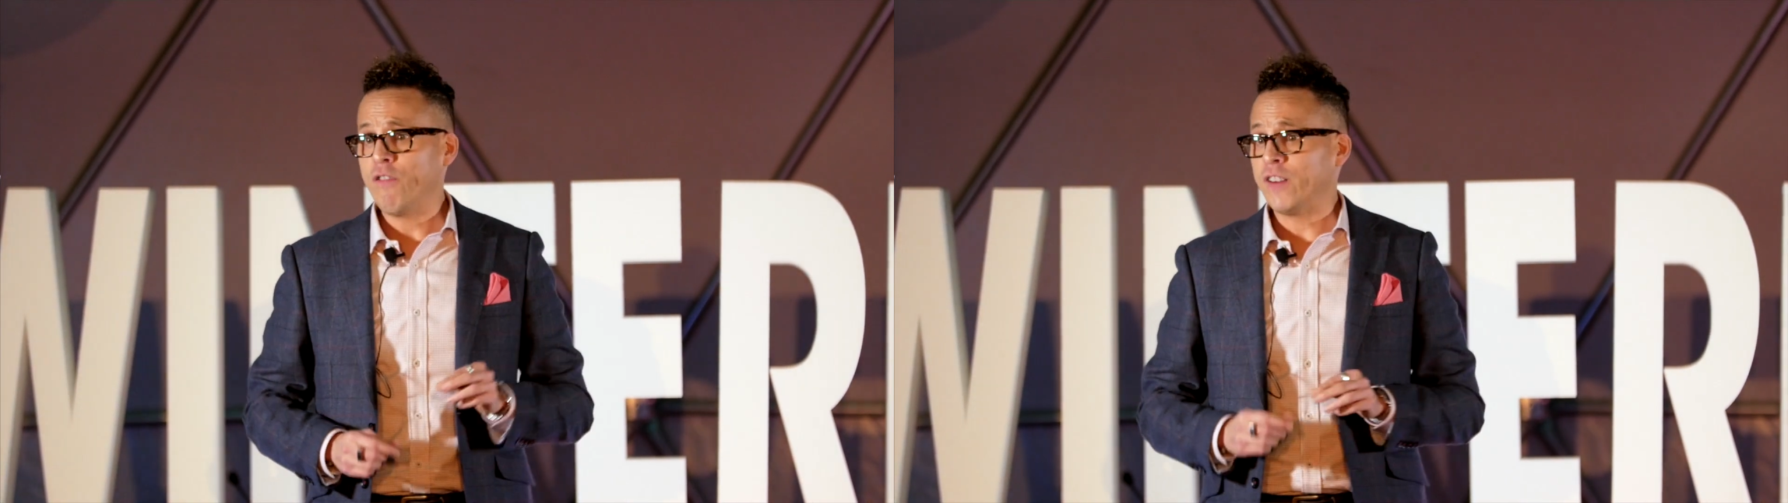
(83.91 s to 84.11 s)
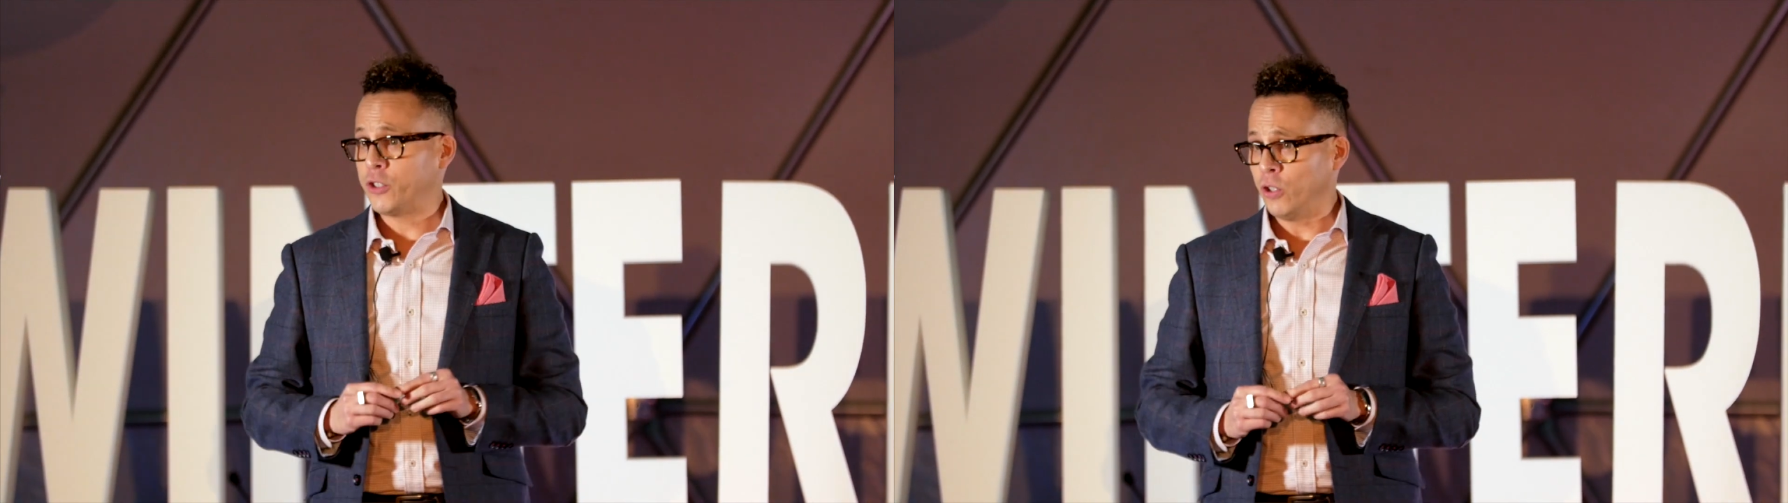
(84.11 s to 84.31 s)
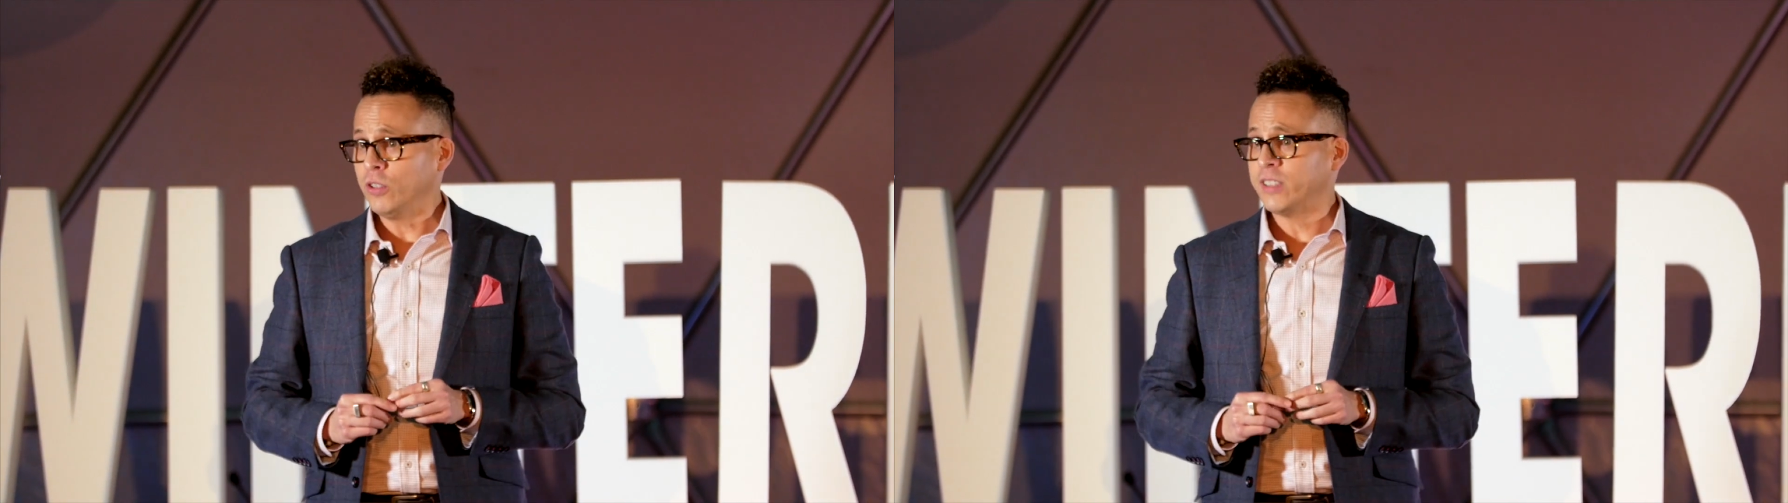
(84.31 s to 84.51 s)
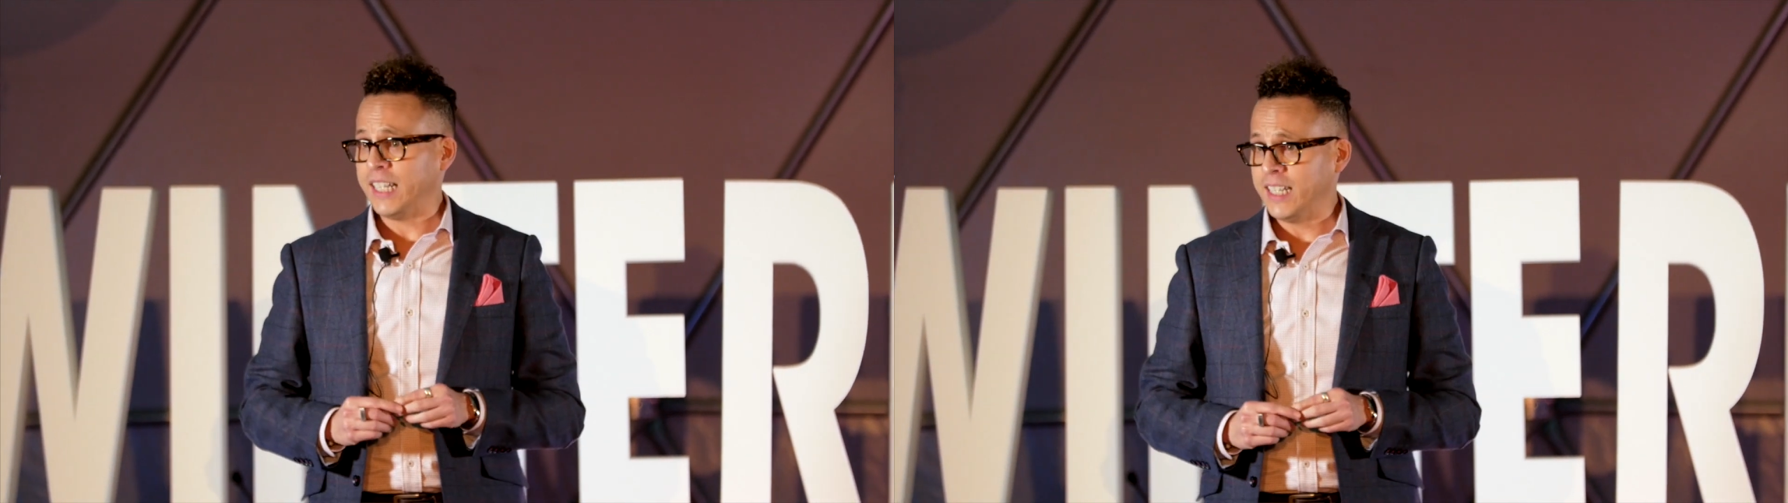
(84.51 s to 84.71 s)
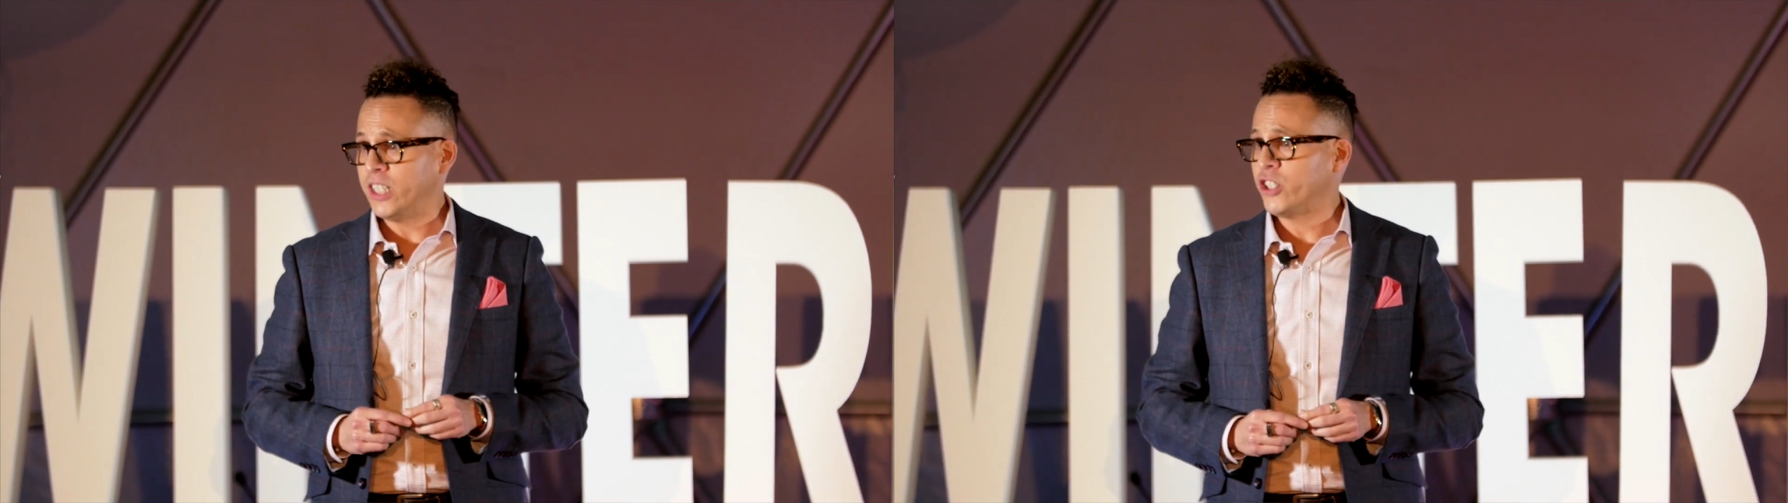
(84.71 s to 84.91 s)
of adult
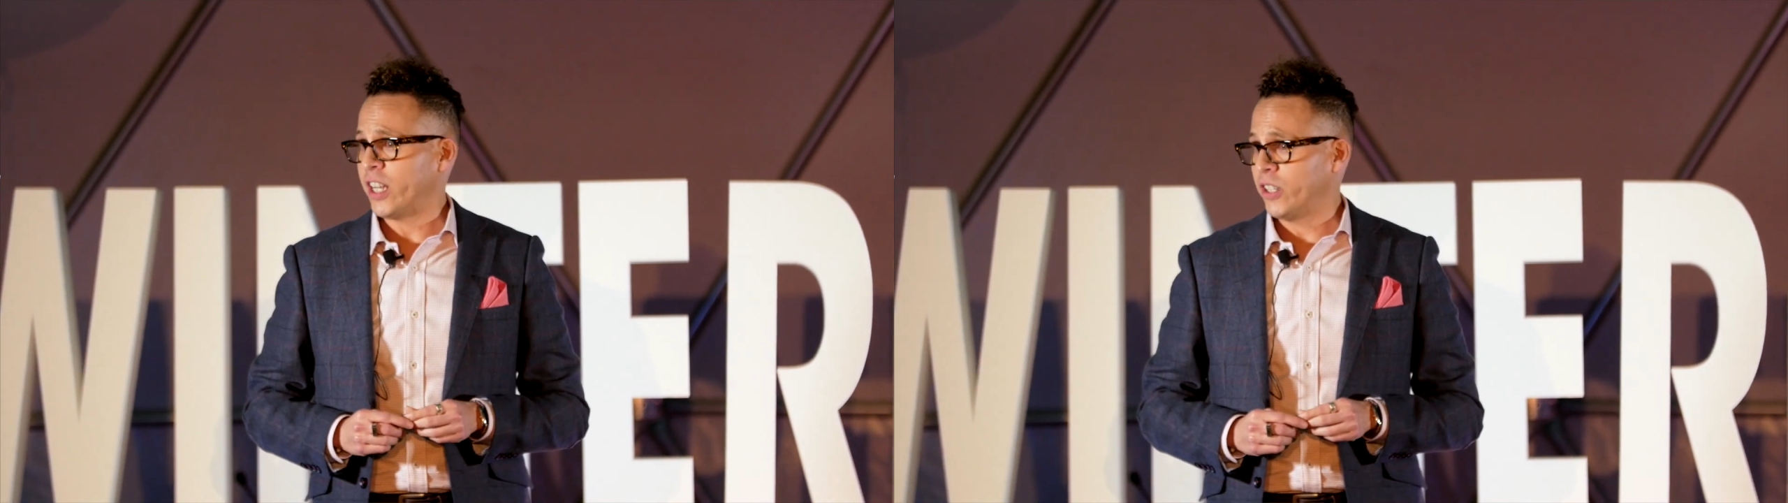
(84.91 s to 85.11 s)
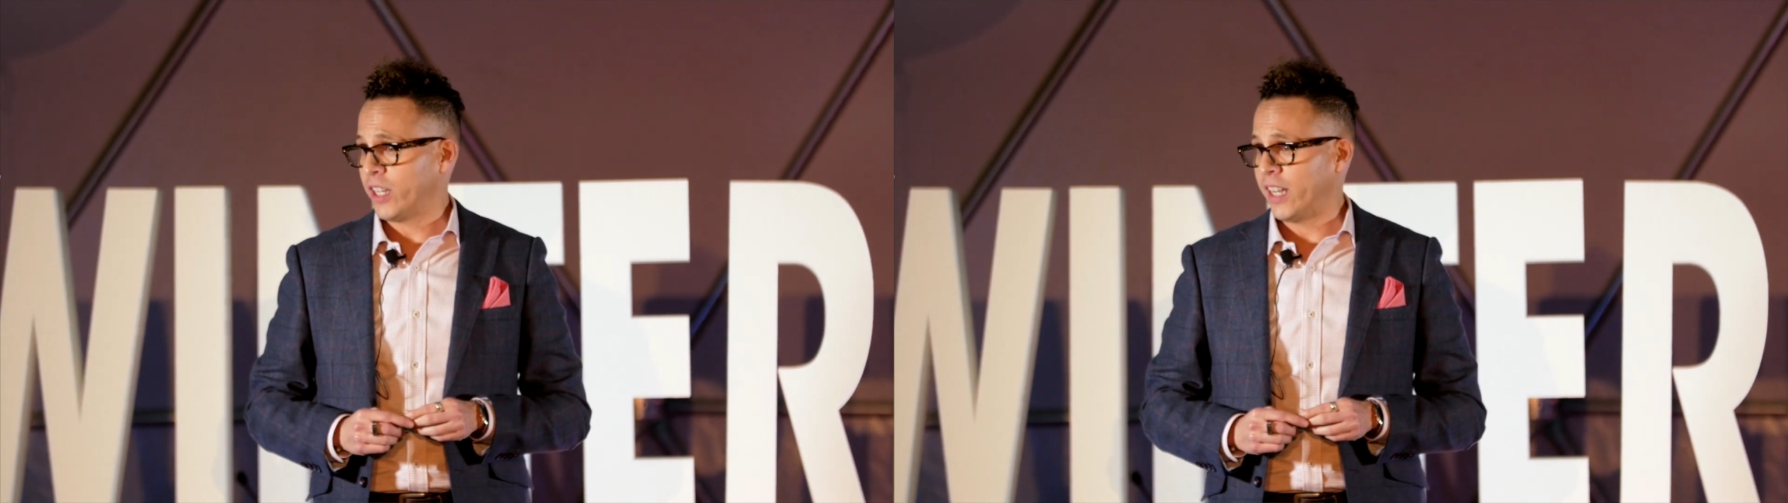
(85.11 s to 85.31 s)
English